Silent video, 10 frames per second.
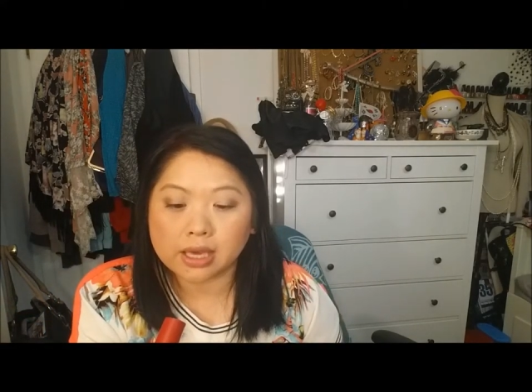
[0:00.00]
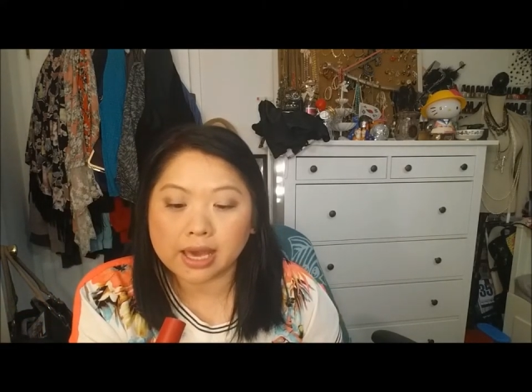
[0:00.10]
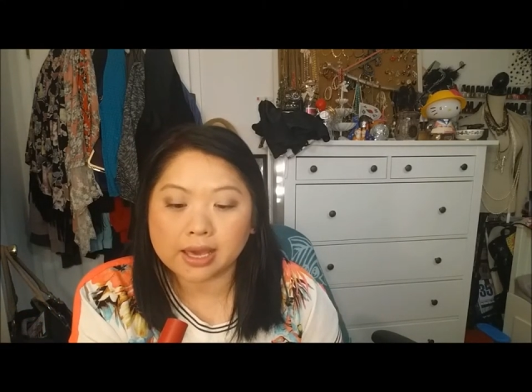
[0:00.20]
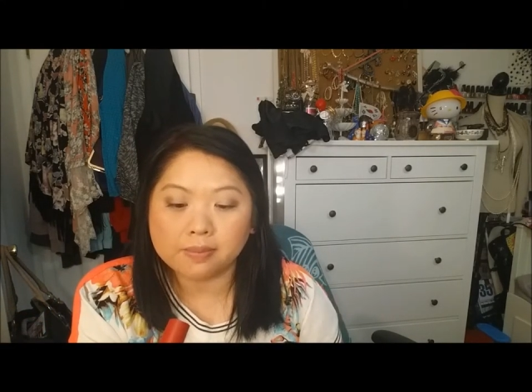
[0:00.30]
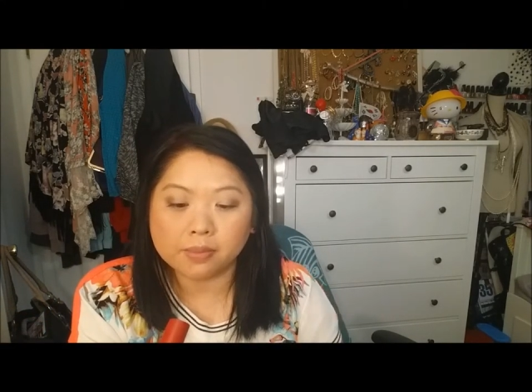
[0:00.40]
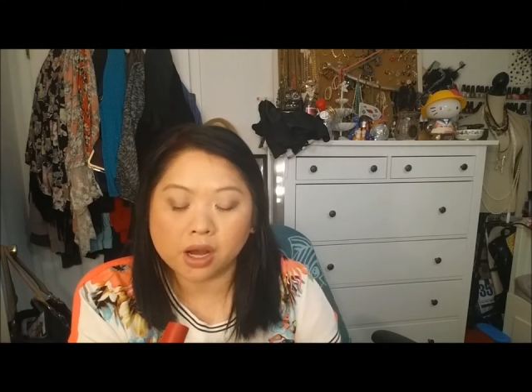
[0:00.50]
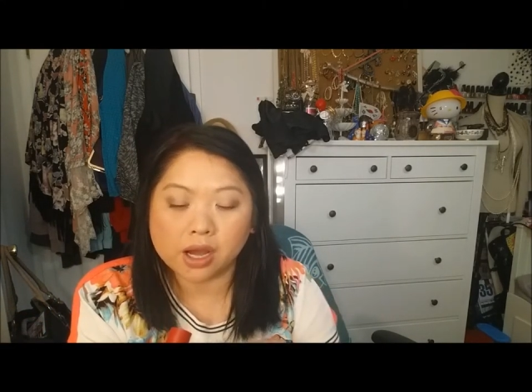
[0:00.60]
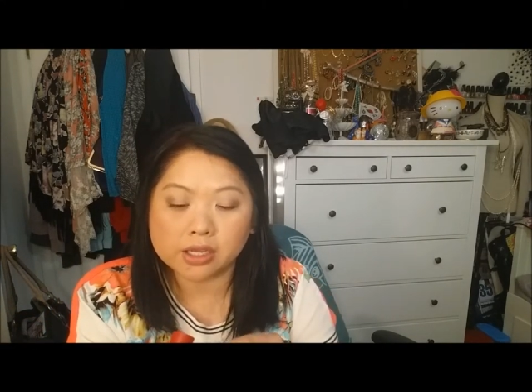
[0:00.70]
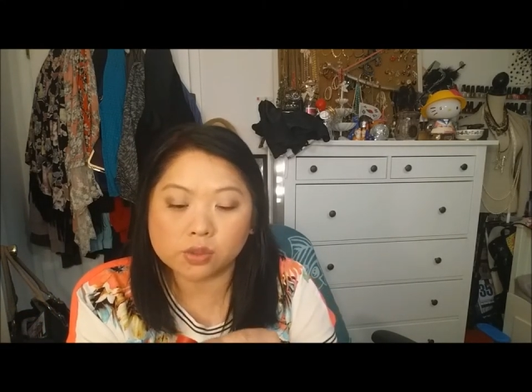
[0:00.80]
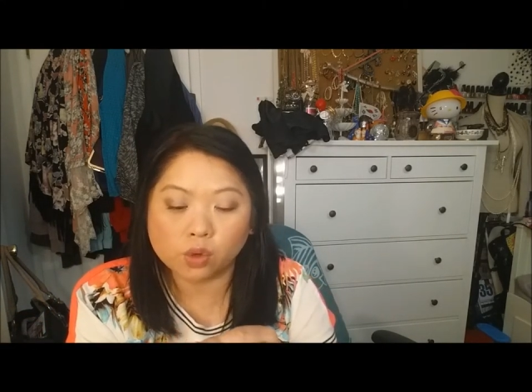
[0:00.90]
Kate
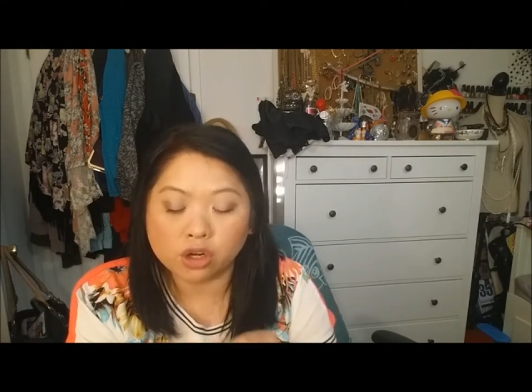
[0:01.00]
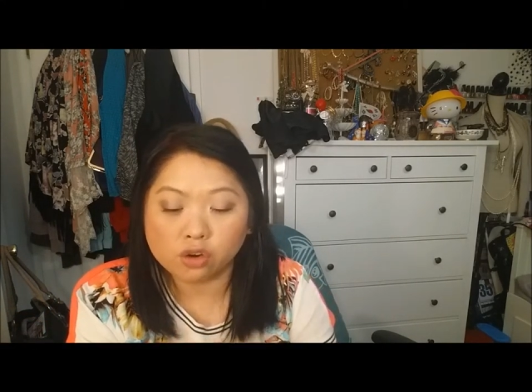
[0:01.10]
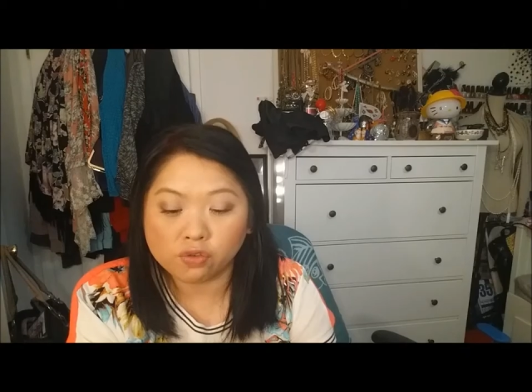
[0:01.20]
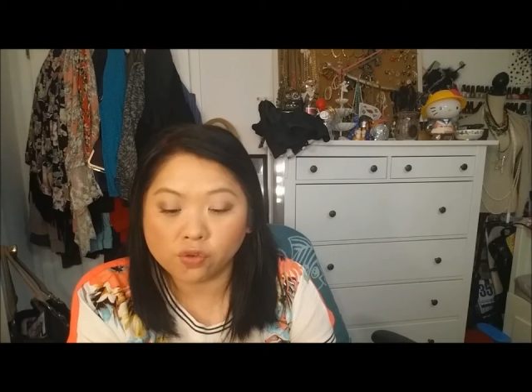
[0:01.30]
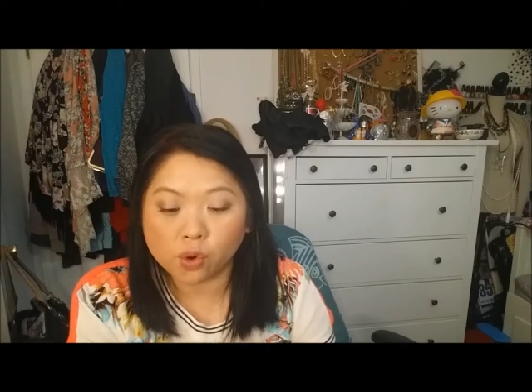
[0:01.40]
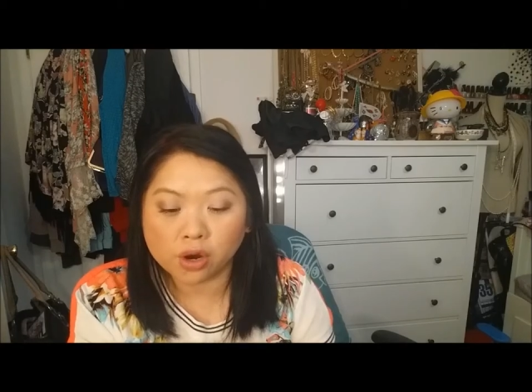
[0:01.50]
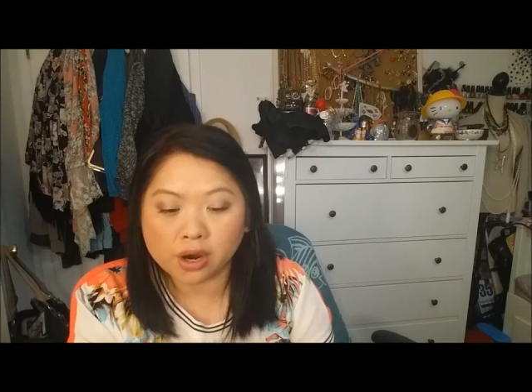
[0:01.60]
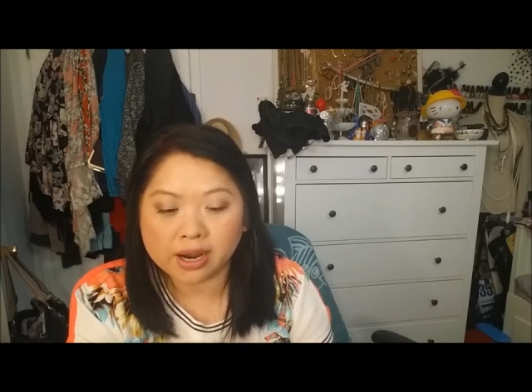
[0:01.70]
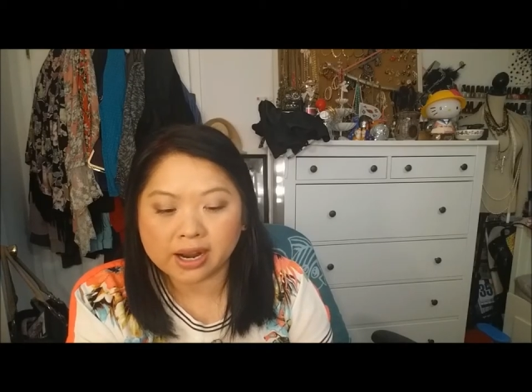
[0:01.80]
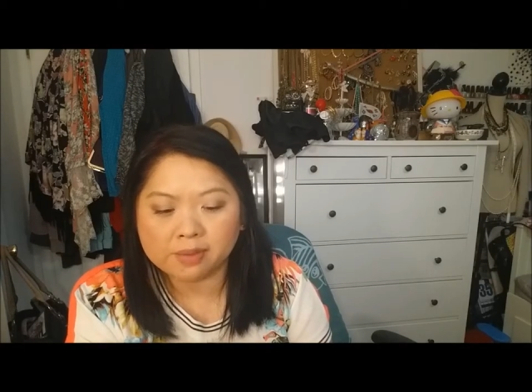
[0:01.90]
Moss
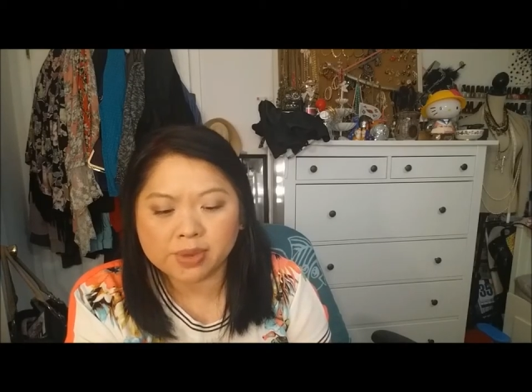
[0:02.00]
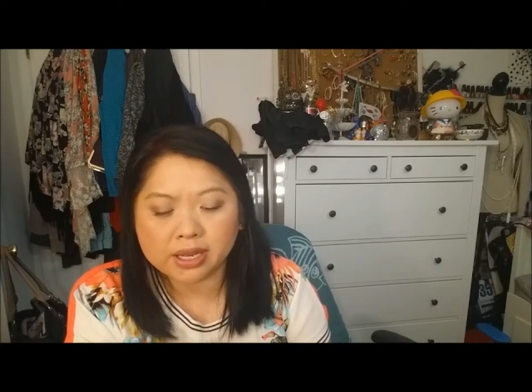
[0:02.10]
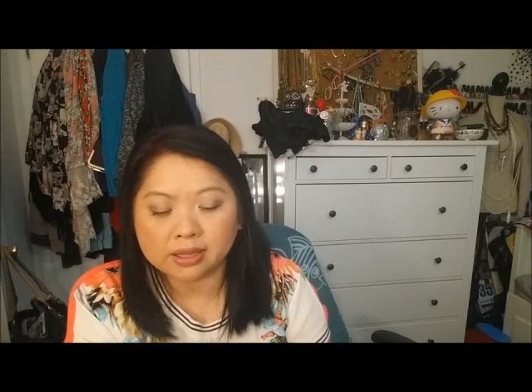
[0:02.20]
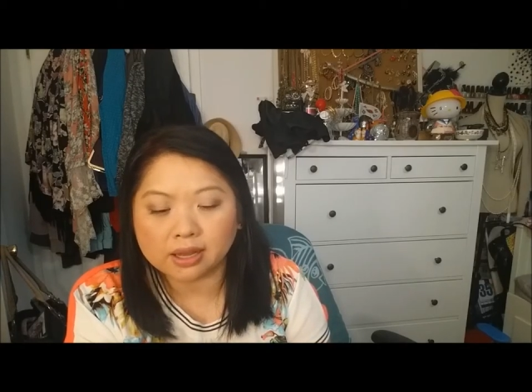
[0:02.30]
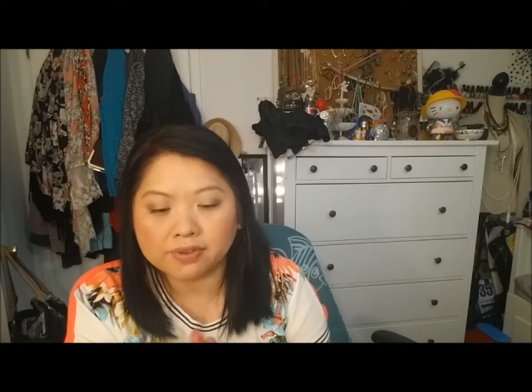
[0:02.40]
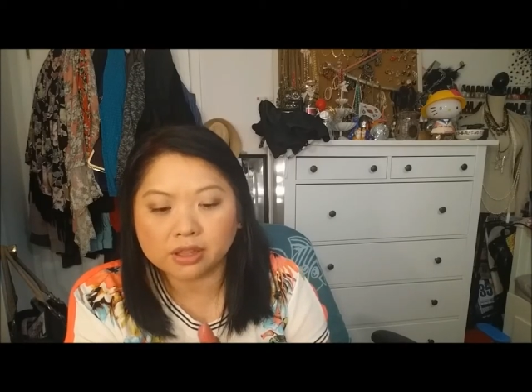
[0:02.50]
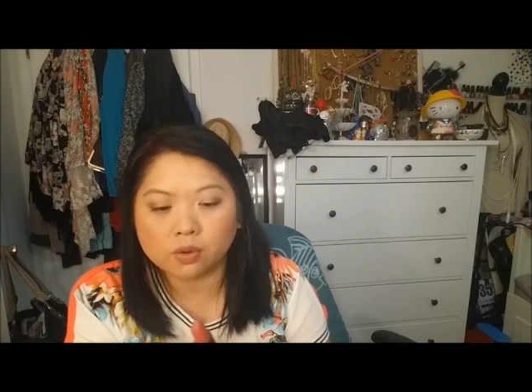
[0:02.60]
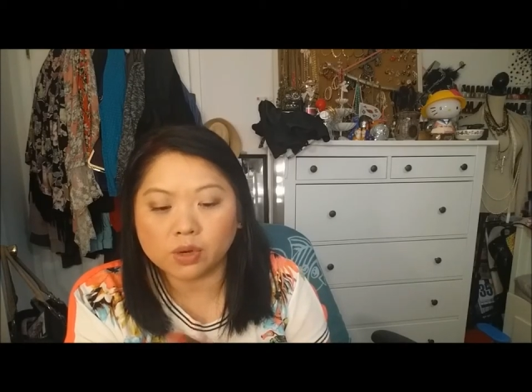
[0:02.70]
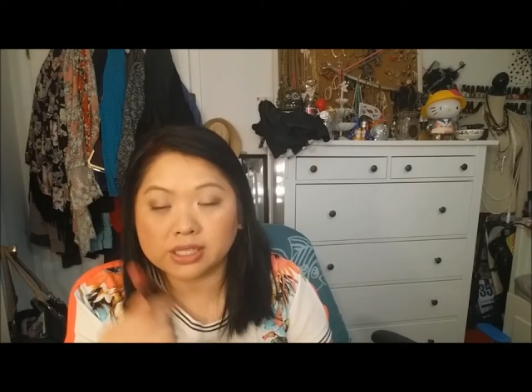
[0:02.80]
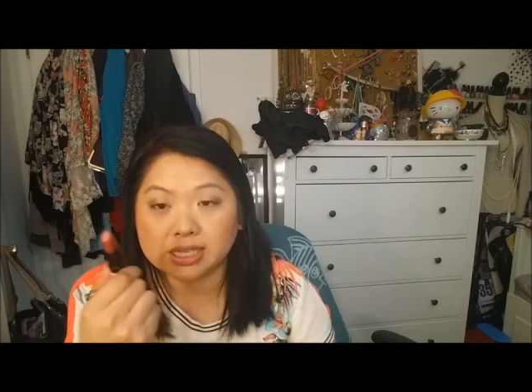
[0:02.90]
104 and I've been loving
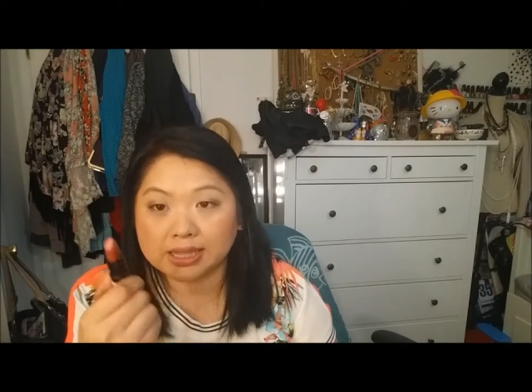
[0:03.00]
the ones